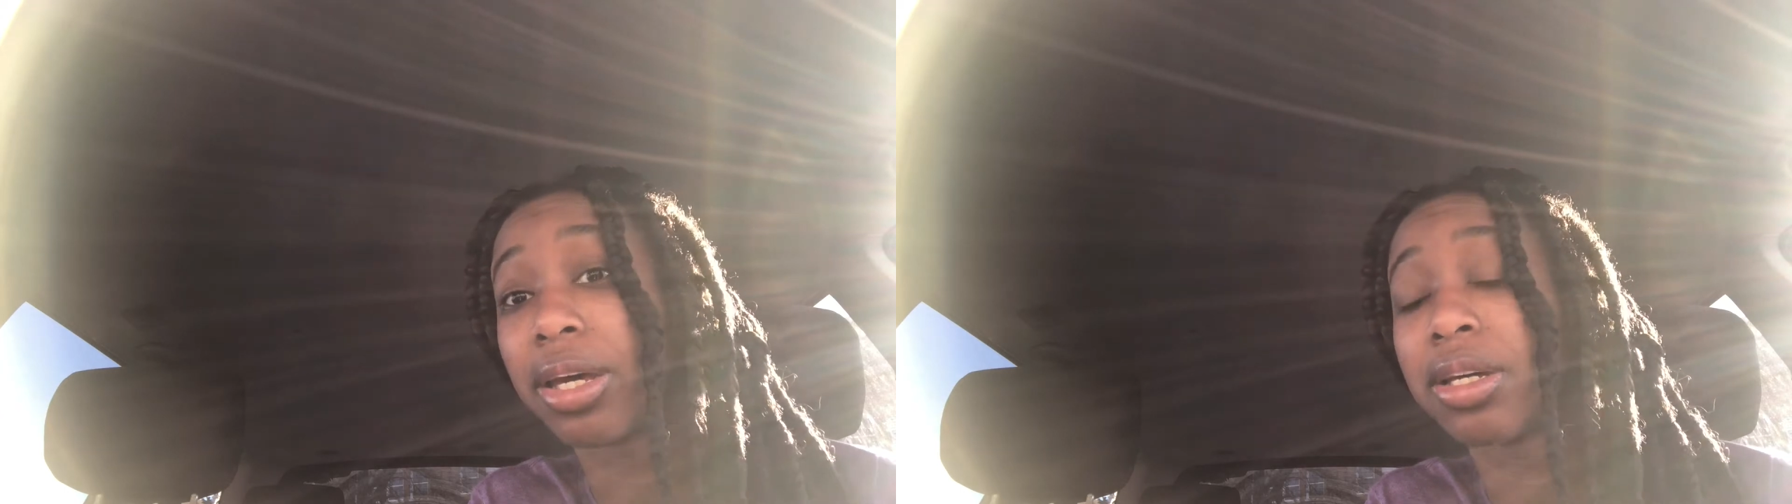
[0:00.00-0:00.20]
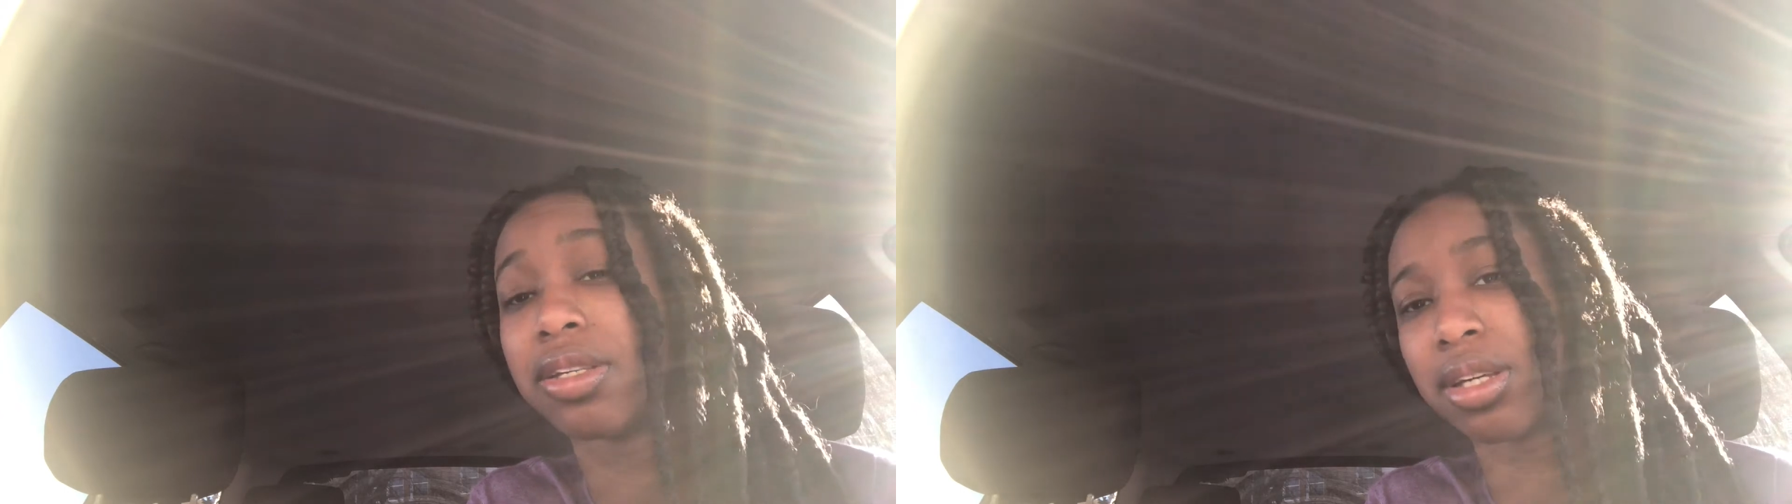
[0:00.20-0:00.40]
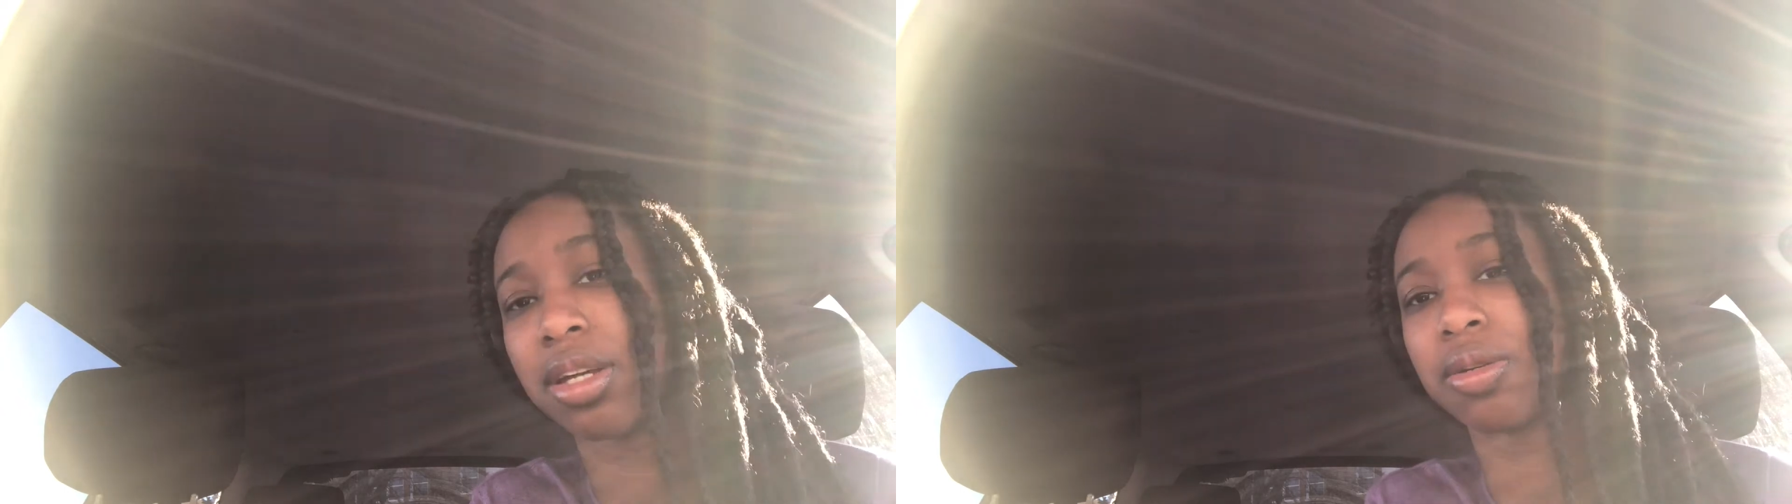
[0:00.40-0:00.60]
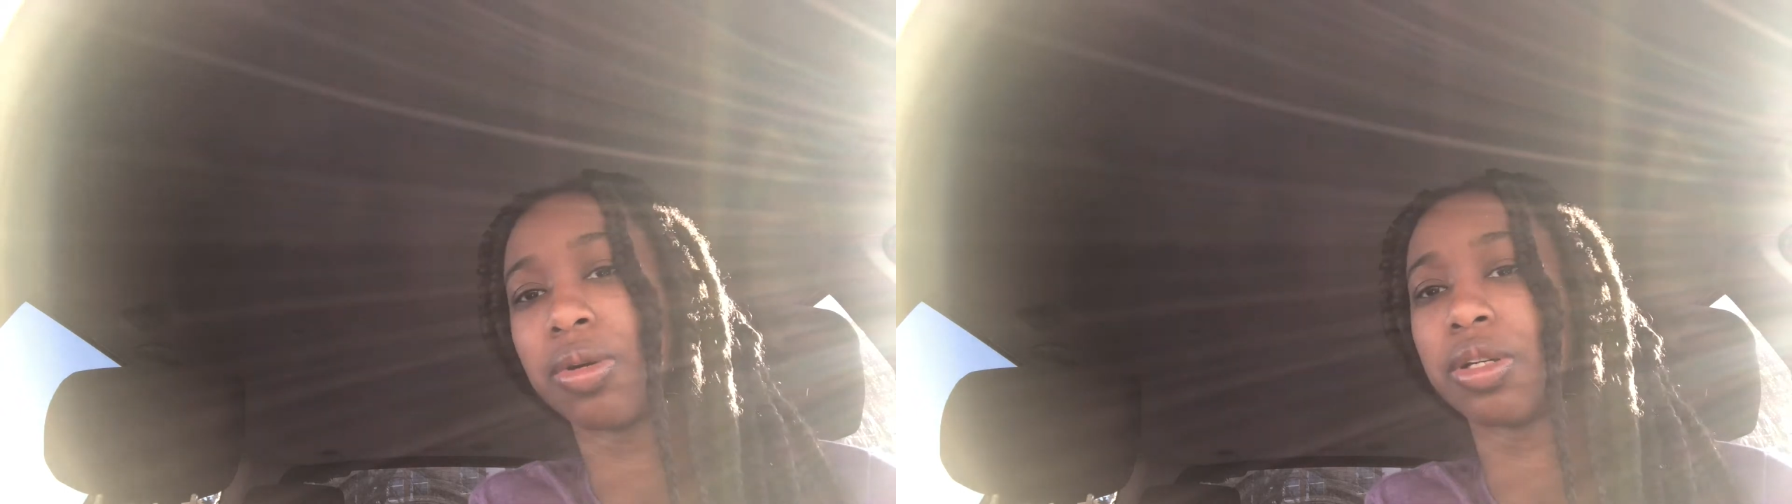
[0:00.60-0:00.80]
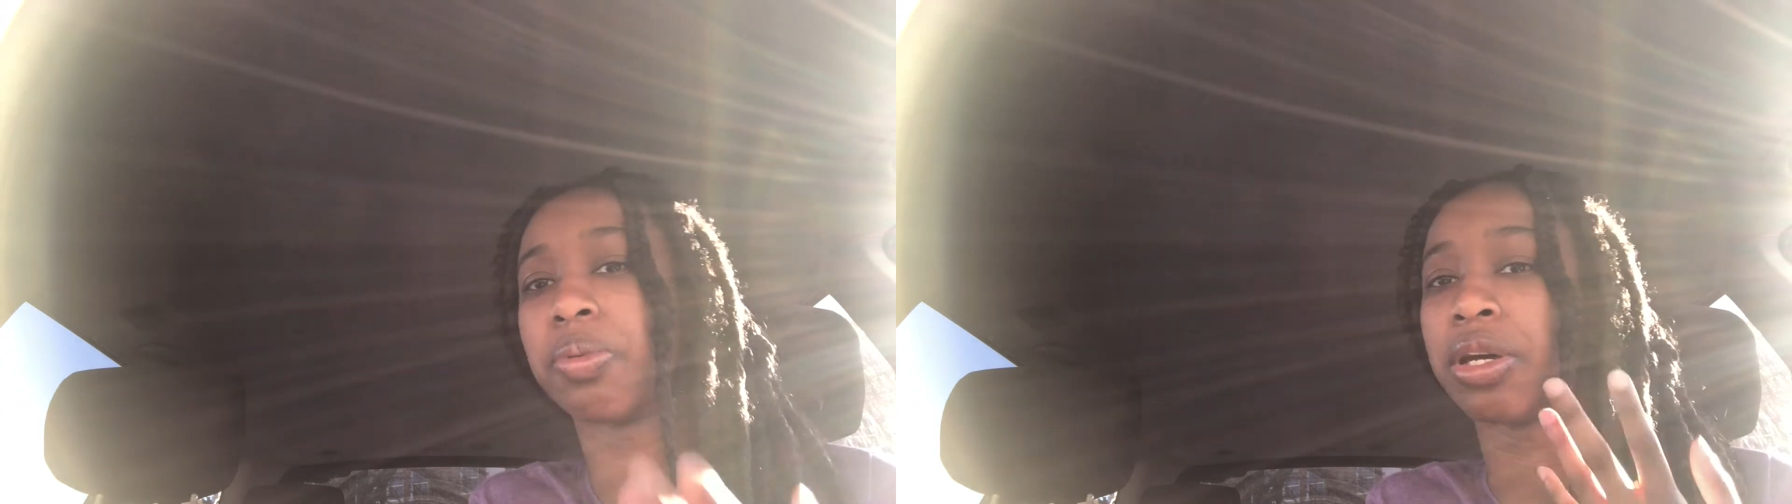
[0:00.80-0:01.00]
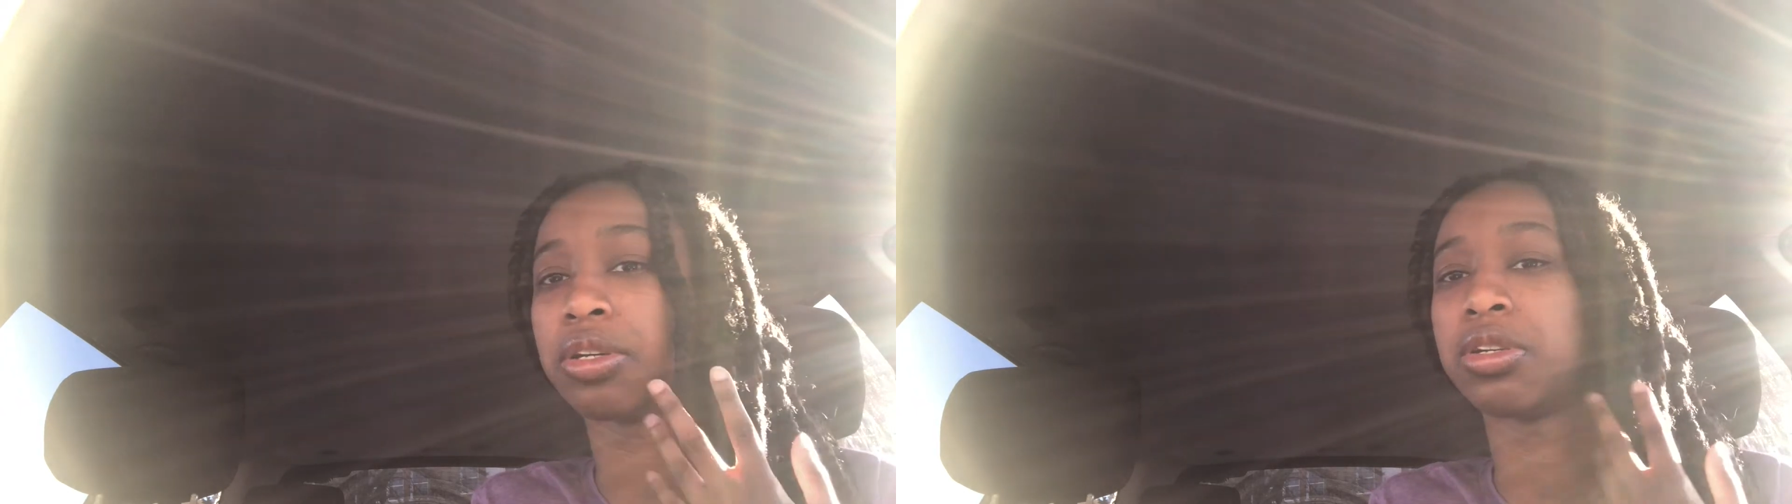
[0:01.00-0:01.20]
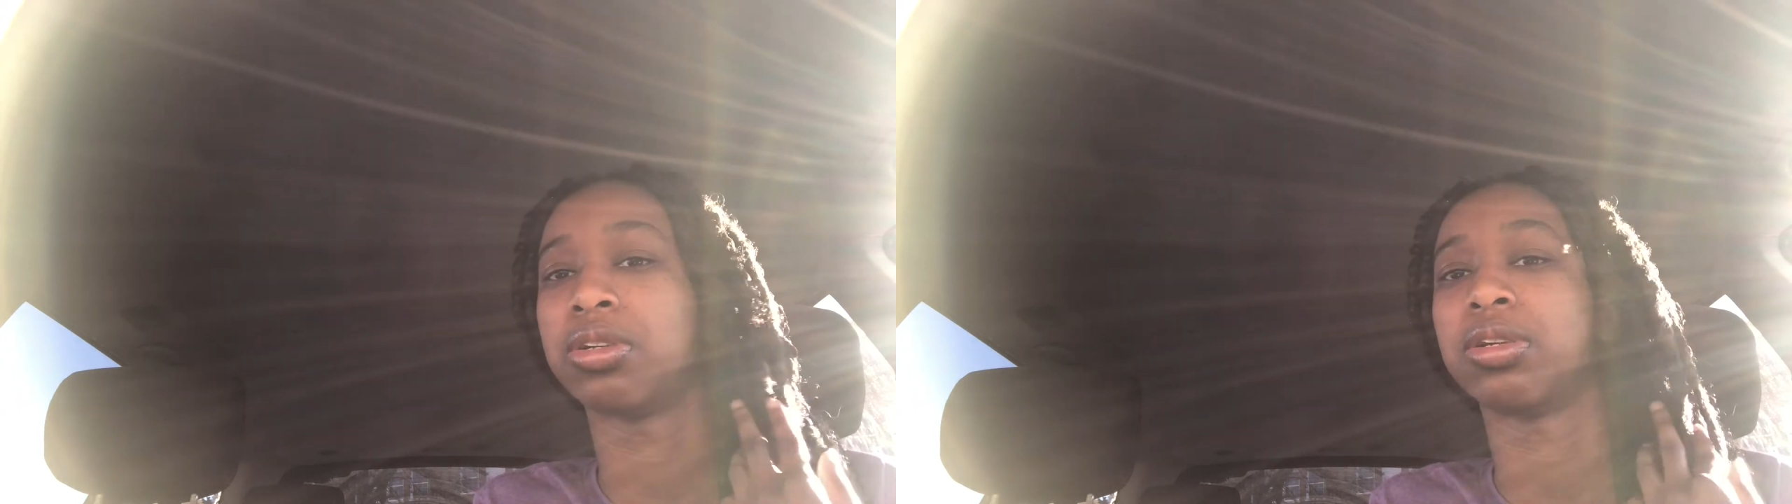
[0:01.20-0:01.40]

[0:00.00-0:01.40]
could say to explain it to you.